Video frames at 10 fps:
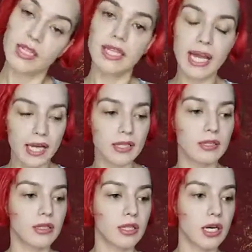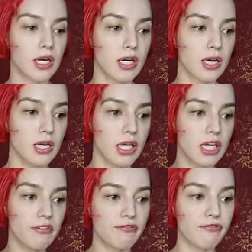Then,
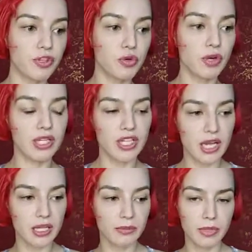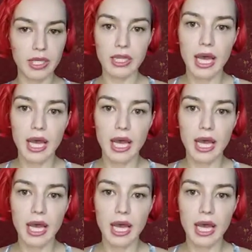if you are telling me